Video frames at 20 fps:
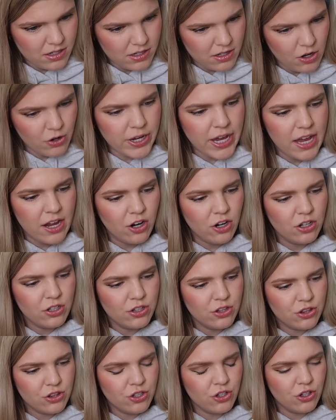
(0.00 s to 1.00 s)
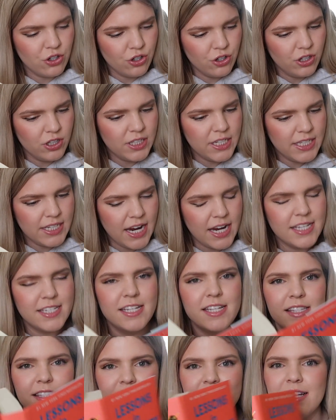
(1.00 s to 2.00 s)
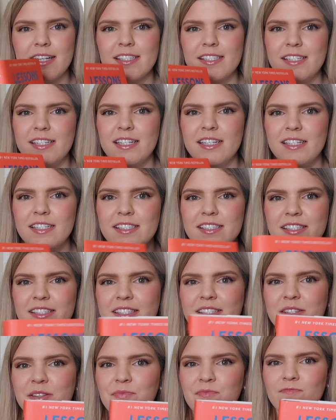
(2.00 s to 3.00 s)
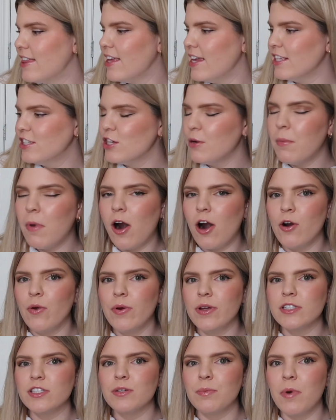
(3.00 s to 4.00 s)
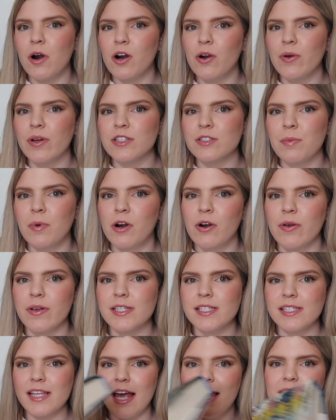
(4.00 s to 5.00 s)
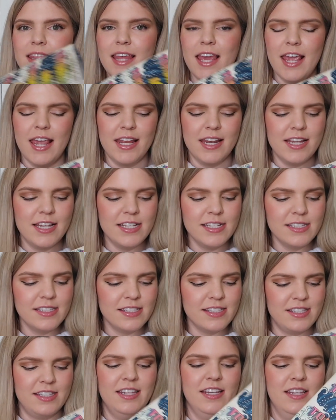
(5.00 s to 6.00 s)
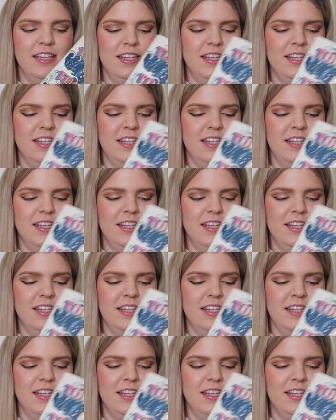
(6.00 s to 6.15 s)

okay, the early 1960s. I think Tomorrow and Tomorrow and Tomorrow is set in the 80s.